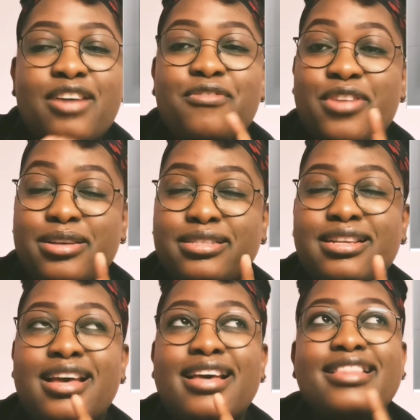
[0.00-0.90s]

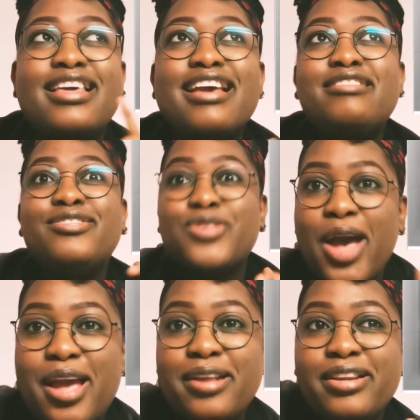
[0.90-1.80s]
First, in
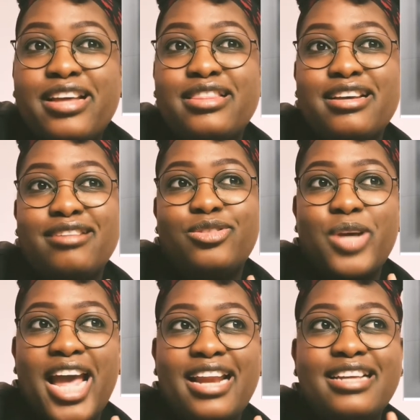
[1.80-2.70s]
their
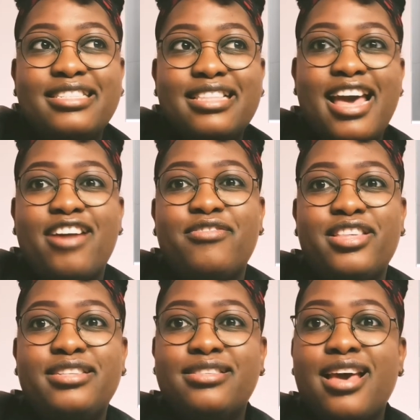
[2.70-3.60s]
toilets they have
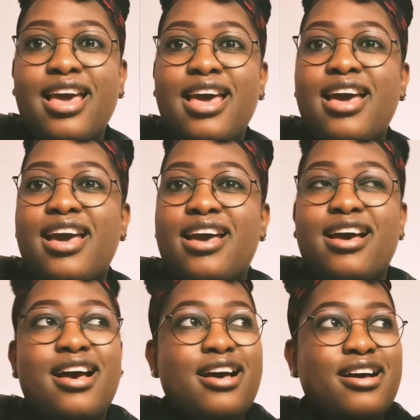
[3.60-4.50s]
these
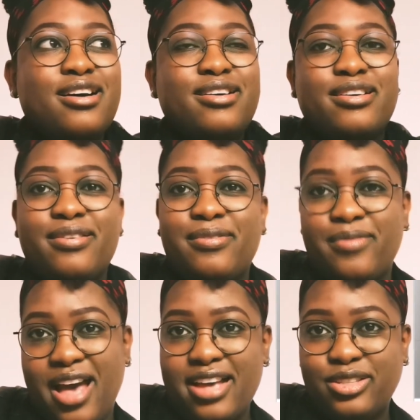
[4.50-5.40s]

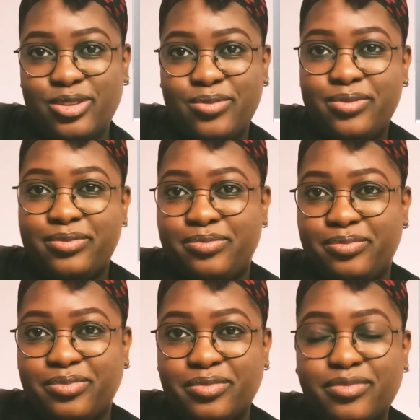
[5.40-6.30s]
Heizung
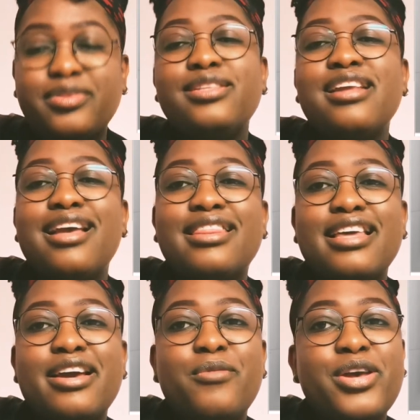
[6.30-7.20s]

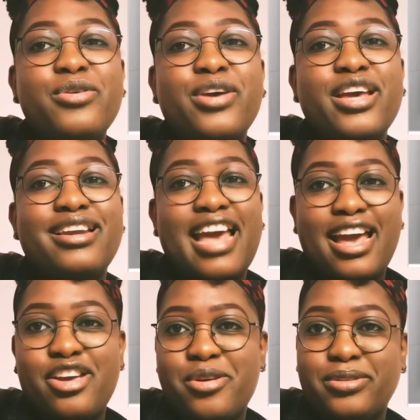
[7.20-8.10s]
there where you can
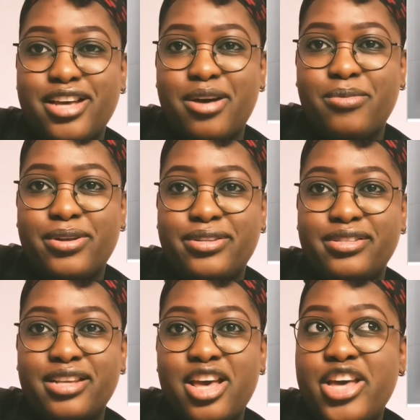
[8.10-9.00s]
hang your
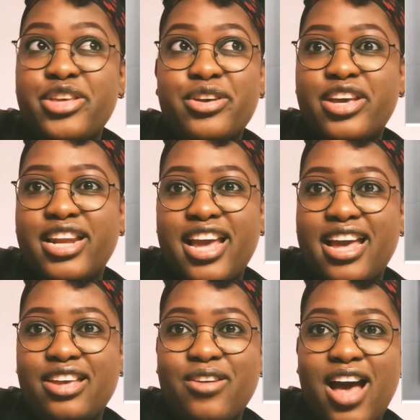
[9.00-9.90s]
towels, you can
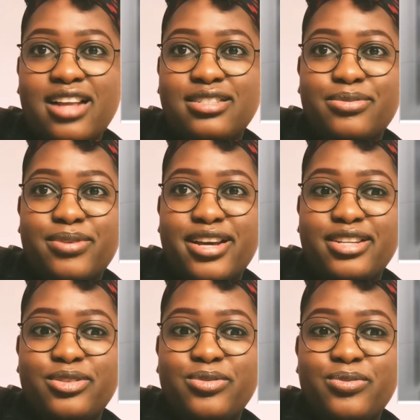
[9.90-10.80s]
hang your
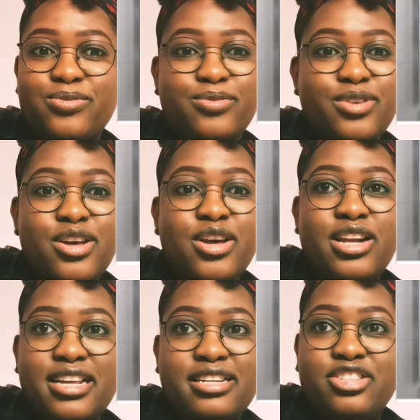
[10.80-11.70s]
underwear to
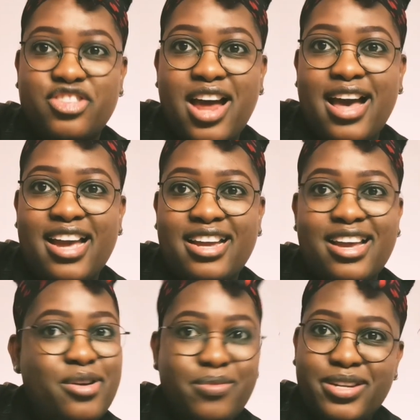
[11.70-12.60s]
let it dry.
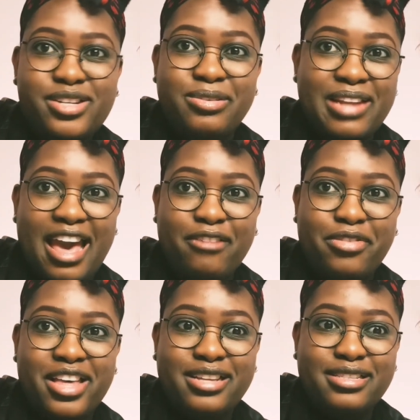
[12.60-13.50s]
We don't
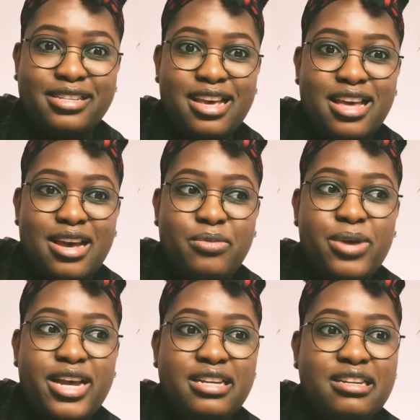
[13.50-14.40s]
have this.
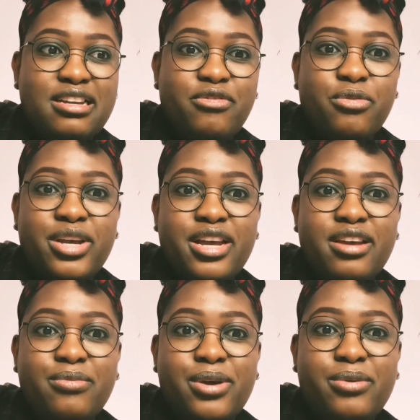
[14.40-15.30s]
If
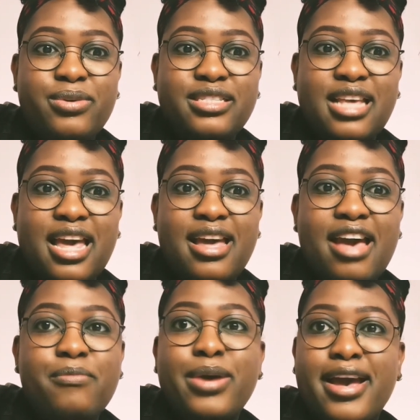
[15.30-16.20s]
we say
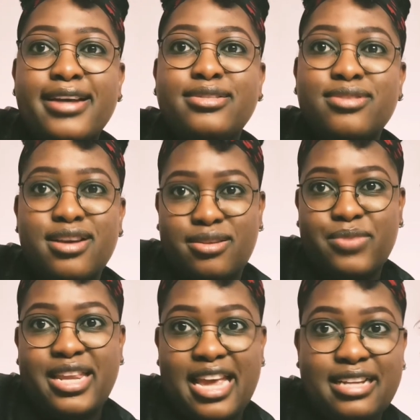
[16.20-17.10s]
by Heizung I
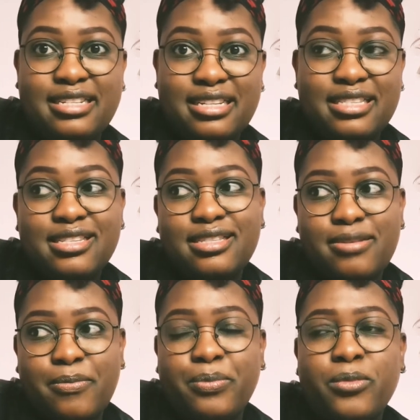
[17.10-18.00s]
mean heating
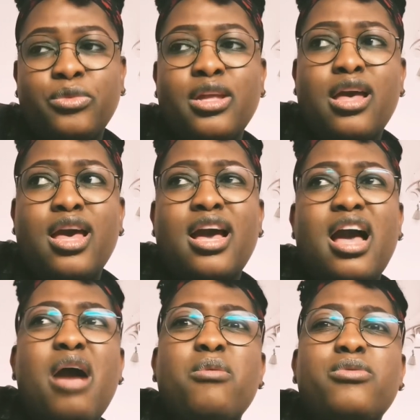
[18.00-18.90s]
system.
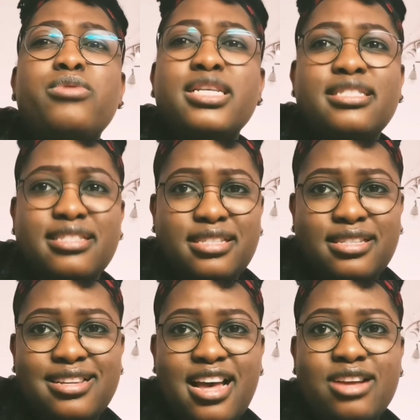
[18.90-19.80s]
Our
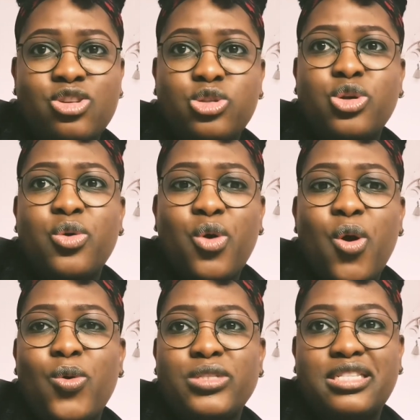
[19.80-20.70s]
winters are not so
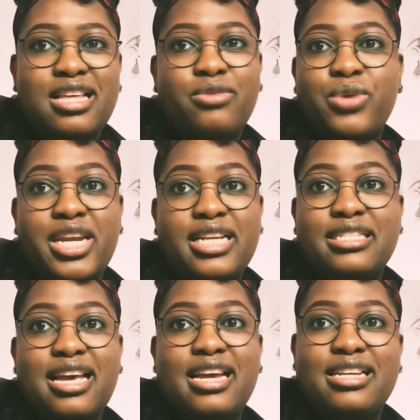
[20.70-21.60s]
cold that we
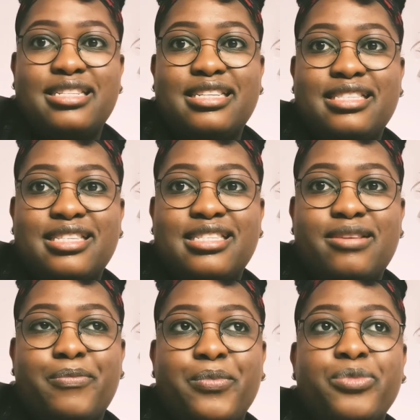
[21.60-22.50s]
need a heating
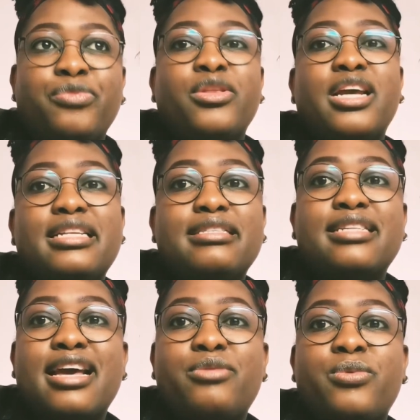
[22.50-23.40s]
system.
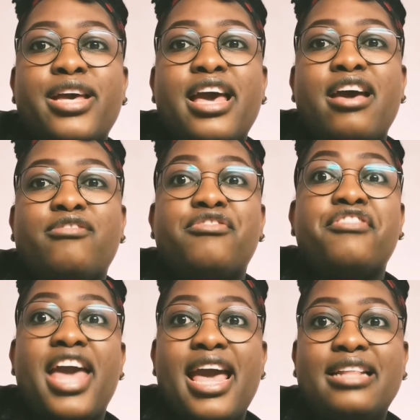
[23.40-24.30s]
Instead, we have
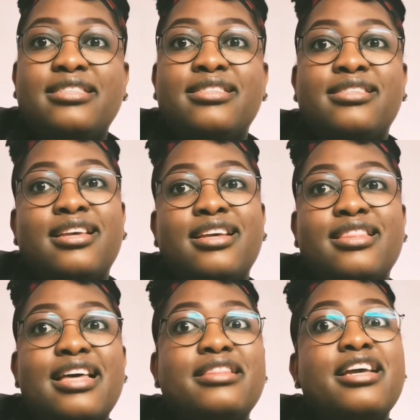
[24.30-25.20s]
fans
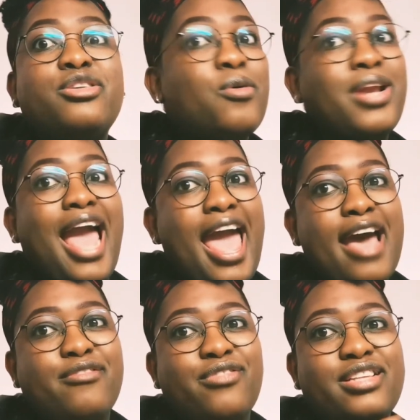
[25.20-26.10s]
that they don't
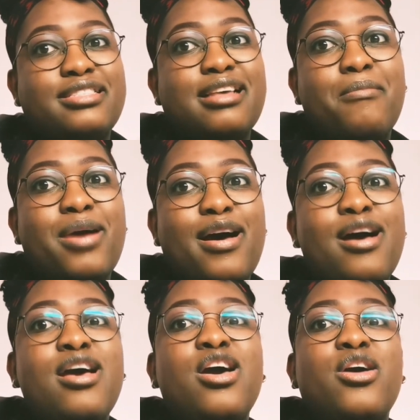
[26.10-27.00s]
have. In summer,
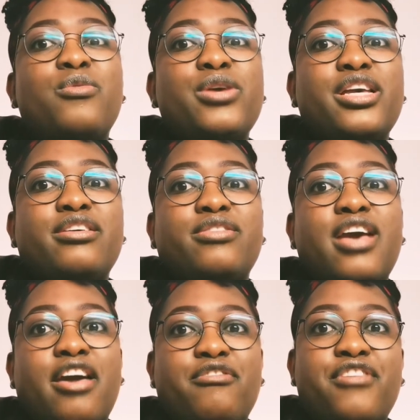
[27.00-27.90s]
we
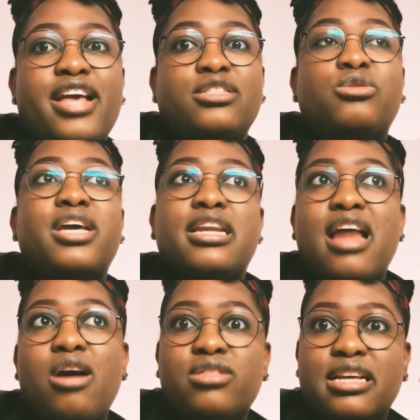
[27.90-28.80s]
have fans. Okay,
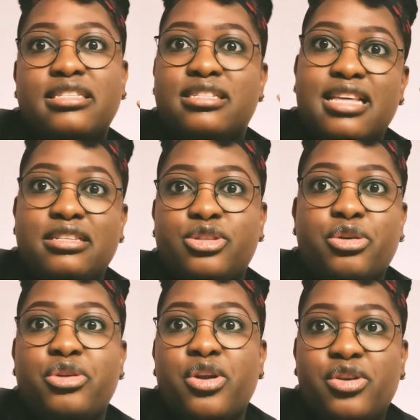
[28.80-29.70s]
now that there's
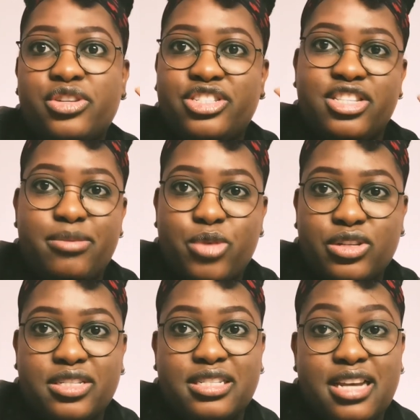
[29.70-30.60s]
technology, the
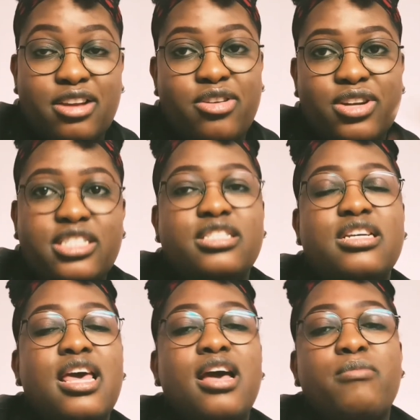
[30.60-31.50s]
modern
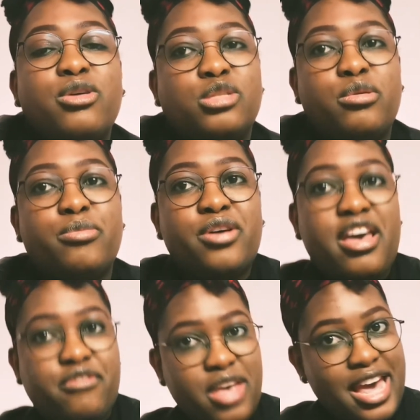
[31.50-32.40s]
technology, most people
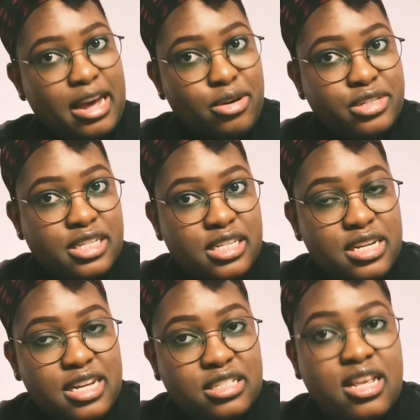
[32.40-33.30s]
have air
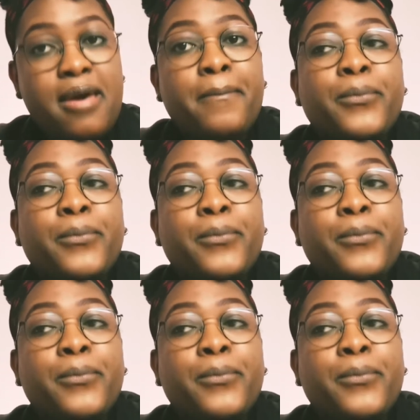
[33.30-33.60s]
conditioners.